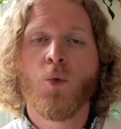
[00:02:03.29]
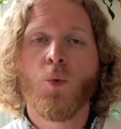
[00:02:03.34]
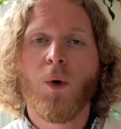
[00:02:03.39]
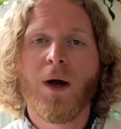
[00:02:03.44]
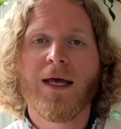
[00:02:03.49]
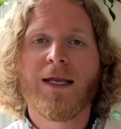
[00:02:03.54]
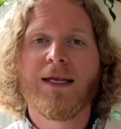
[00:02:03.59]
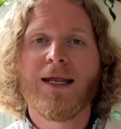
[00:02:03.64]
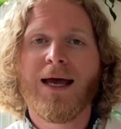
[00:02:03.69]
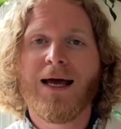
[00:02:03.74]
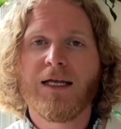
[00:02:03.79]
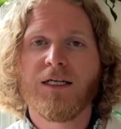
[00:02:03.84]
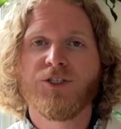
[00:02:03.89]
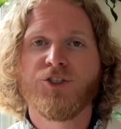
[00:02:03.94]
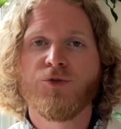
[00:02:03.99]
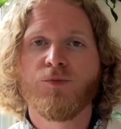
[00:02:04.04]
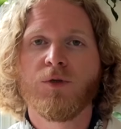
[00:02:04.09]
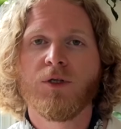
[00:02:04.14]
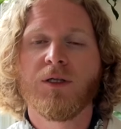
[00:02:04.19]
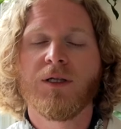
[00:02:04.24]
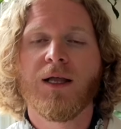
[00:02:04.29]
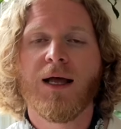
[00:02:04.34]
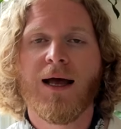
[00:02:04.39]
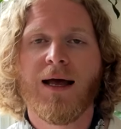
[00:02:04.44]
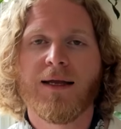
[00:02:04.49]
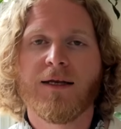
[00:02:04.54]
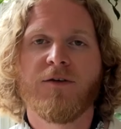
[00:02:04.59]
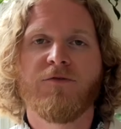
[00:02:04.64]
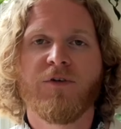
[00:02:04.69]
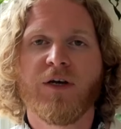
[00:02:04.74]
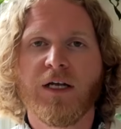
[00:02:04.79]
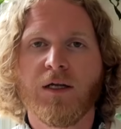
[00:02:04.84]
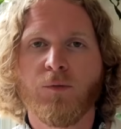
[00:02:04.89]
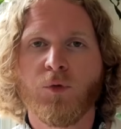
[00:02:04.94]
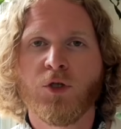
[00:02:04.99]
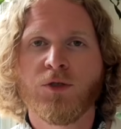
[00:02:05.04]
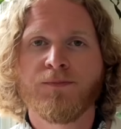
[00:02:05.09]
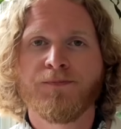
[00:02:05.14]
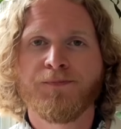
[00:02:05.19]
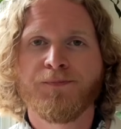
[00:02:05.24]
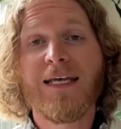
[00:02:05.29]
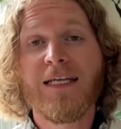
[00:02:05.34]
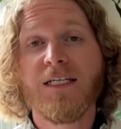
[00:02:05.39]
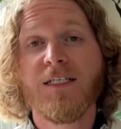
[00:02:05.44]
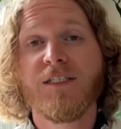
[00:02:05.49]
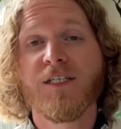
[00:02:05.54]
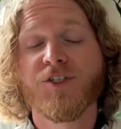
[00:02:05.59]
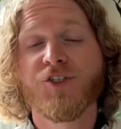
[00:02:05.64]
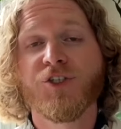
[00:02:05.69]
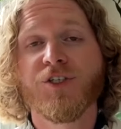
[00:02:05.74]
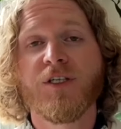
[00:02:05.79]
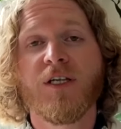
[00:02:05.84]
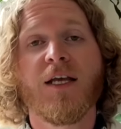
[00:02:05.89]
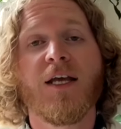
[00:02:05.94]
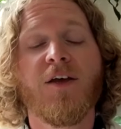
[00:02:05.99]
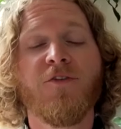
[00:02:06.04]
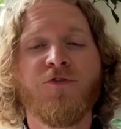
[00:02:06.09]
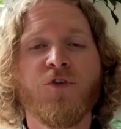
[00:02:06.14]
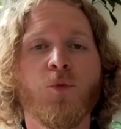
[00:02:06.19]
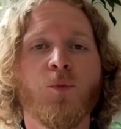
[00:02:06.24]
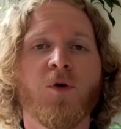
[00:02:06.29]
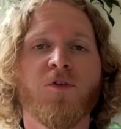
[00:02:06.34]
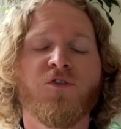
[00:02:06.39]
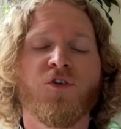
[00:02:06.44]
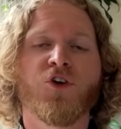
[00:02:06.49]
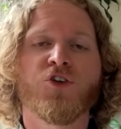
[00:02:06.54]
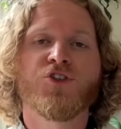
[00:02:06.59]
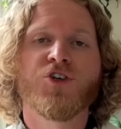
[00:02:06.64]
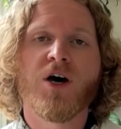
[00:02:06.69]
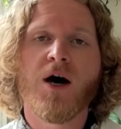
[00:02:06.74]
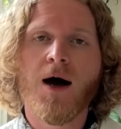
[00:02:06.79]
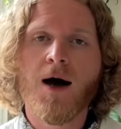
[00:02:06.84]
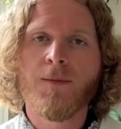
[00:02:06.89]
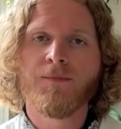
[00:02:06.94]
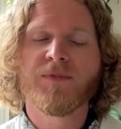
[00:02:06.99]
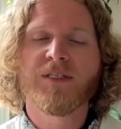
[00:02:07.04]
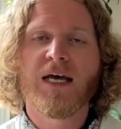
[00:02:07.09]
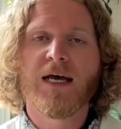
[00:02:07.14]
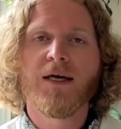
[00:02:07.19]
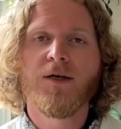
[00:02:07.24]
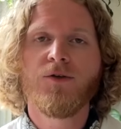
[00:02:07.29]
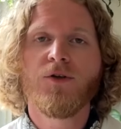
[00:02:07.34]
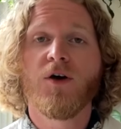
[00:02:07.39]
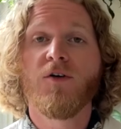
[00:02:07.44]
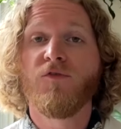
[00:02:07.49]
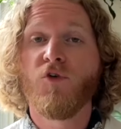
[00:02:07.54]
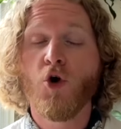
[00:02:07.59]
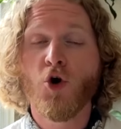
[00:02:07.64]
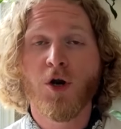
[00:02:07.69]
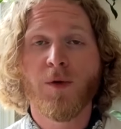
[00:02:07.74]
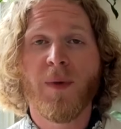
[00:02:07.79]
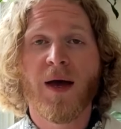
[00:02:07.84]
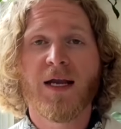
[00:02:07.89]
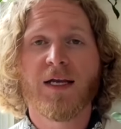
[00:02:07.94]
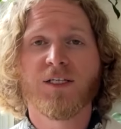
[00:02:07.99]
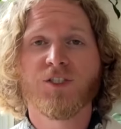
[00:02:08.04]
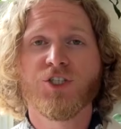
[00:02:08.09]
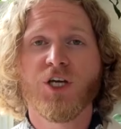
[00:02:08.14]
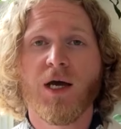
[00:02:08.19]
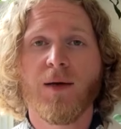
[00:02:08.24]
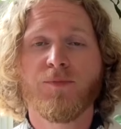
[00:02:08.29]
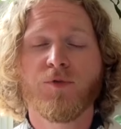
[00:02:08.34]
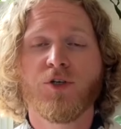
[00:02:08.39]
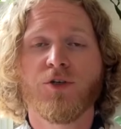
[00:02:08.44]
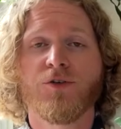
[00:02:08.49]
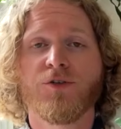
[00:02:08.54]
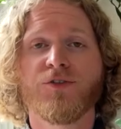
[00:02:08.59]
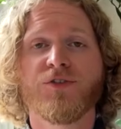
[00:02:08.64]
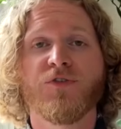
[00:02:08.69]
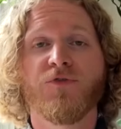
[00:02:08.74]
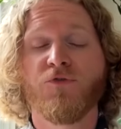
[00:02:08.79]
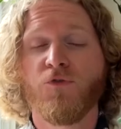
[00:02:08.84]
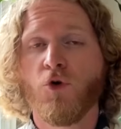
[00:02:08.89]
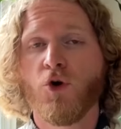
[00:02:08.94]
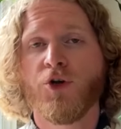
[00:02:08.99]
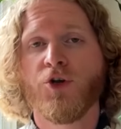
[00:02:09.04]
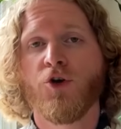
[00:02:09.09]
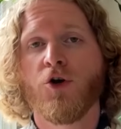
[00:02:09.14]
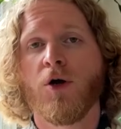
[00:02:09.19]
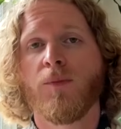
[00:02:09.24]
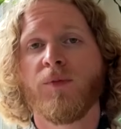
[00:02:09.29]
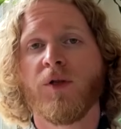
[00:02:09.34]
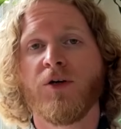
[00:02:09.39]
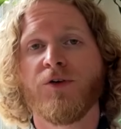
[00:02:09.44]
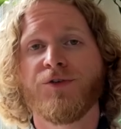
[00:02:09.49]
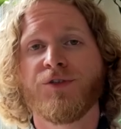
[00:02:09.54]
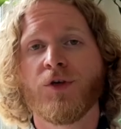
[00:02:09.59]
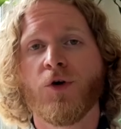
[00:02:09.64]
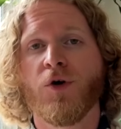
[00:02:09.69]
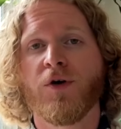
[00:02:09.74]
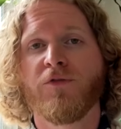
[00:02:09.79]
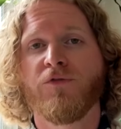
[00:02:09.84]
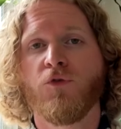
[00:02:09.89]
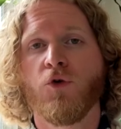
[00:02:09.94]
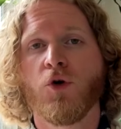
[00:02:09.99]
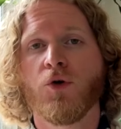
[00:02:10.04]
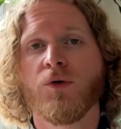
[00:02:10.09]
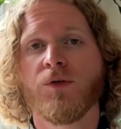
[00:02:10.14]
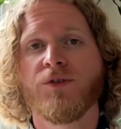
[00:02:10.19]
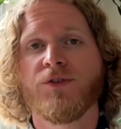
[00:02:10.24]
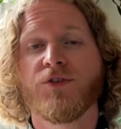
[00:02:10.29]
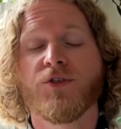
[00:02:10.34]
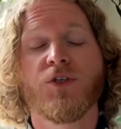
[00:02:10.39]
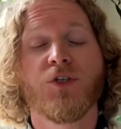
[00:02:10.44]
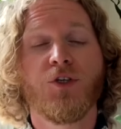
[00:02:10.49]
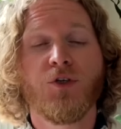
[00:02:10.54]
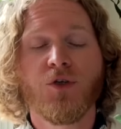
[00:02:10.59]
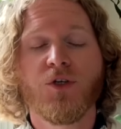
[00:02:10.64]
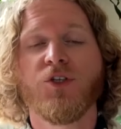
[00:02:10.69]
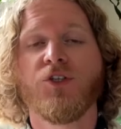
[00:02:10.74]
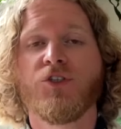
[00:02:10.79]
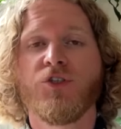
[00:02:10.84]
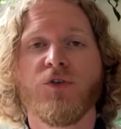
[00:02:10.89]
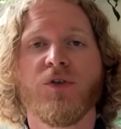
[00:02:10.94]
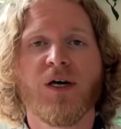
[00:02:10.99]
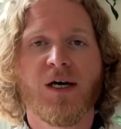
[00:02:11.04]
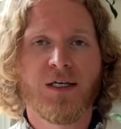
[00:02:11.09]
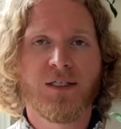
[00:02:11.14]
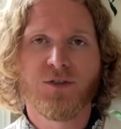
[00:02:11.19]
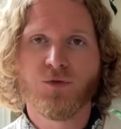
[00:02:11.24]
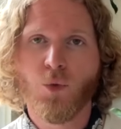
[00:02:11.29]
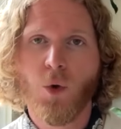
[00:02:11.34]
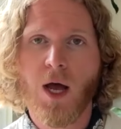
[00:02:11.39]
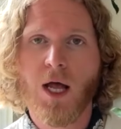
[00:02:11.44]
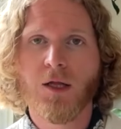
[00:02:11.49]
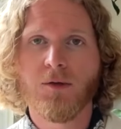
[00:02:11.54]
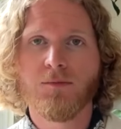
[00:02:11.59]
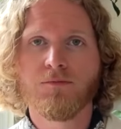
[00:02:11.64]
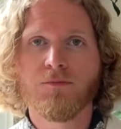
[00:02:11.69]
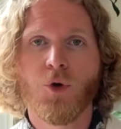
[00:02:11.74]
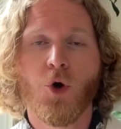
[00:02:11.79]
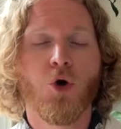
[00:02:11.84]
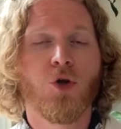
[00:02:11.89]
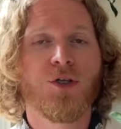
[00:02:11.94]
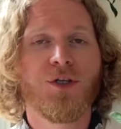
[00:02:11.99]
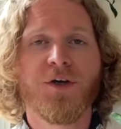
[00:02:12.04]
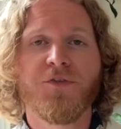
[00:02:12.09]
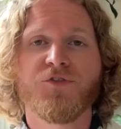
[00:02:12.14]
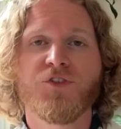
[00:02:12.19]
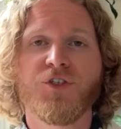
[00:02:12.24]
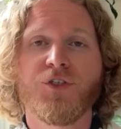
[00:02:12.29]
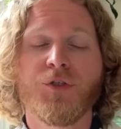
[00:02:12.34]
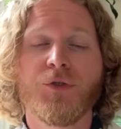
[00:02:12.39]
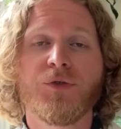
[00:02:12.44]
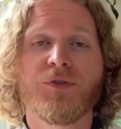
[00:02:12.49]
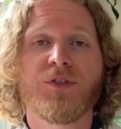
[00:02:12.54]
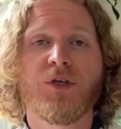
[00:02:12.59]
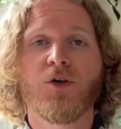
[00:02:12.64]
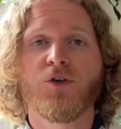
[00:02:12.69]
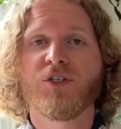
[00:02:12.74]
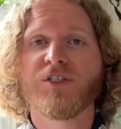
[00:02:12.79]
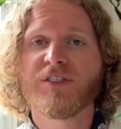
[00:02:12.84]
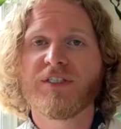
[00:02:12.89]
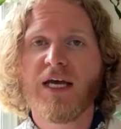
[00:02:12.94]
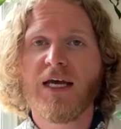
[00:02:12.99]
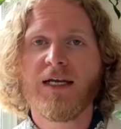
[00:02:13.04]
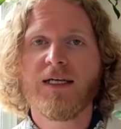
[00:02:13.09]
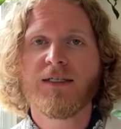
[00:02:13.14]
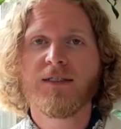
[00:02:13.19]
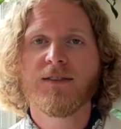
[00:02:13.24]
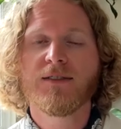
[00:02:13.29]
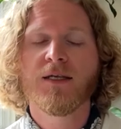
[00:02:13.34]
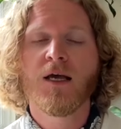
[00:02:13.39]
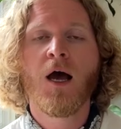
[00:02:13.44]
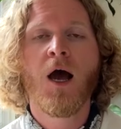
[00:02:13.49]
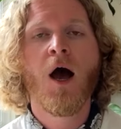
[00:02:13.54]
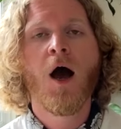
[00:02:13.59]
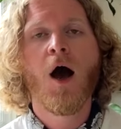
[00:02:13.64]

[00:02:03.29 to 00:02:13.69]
when eligible and available. In addition, if you prefer to opt out of automatic chapters for your uploads going forwards, you can do that as well. All you have to do is go to Settings,